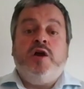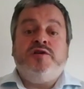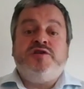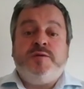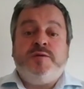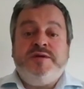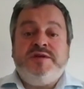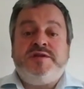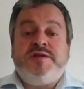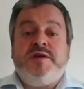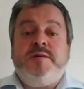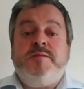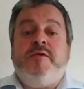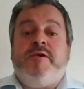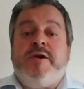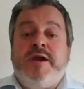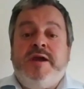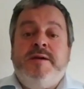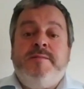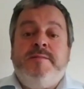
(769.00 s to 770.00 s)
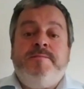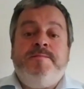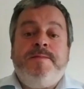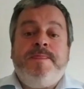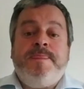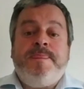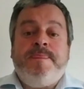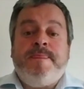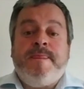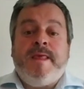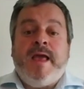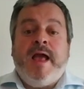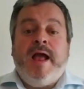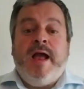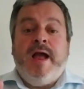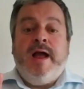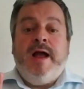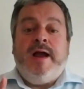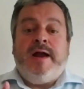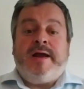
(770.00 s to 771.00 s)
So in summary,
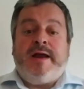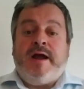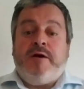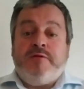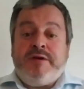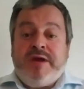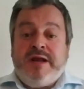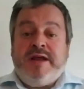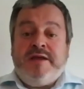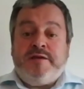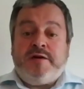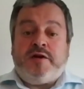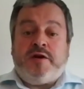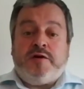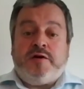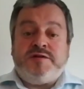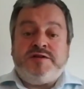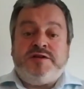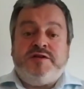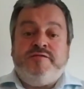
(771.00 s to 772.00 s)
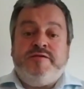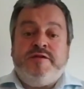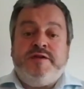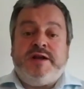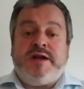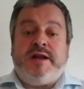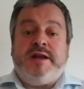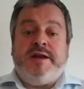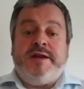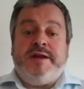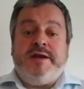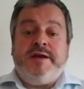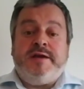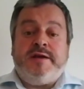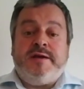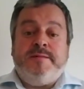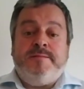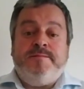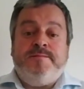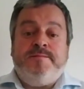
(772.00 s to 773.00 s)
calculate the cost to run the
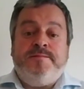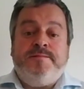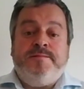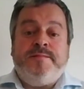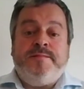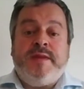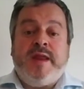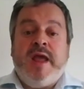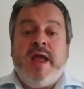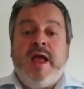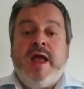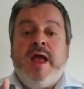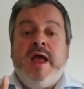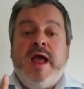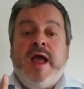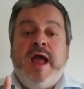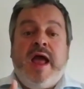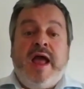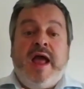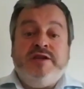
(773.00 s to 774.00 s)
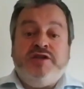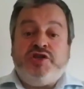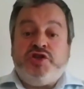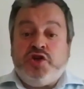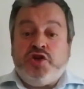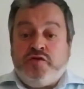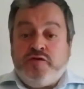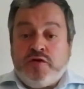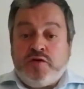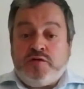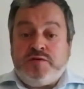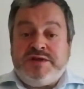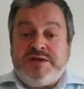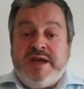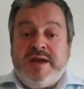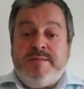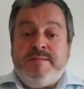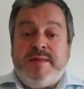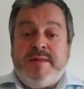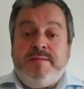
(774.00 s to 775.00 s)
clinic, ensure all
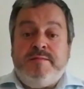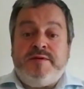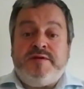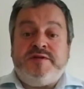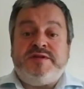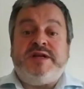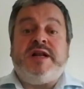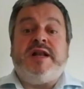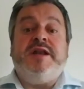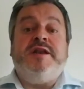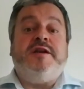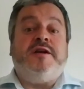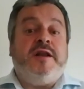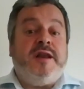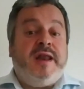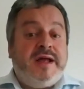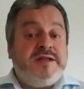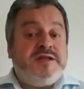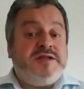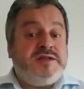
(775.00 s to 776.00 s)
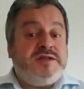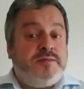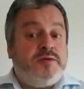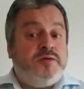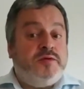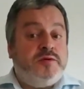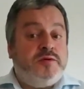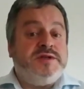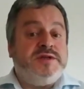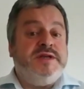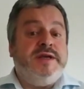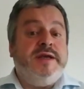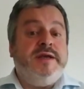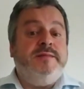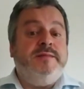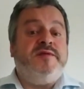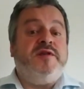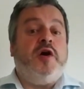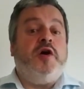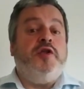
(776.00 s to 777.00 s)
team members, clinical and support
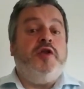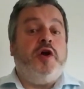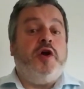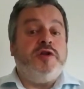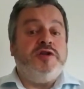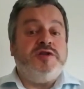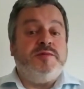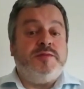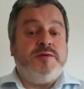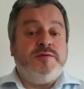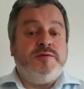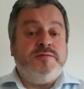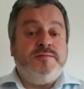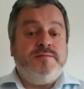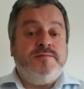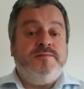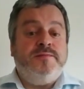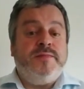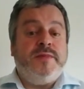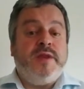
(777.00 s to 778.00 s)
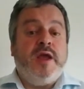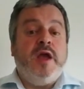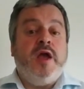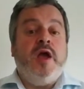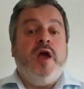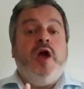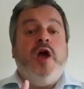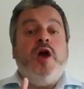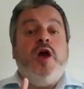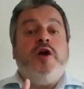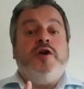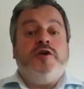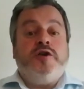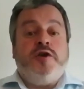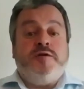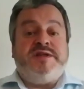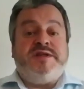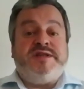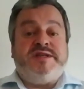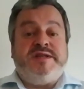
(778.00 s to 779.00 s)
teams are knowledgeable,
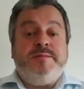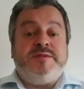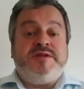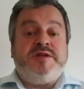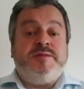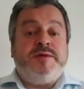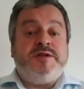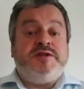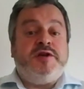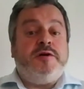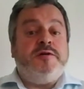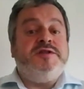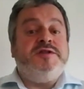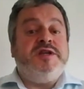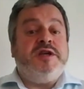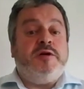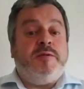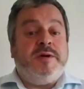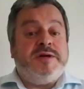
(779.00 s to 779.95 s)
use symptomatology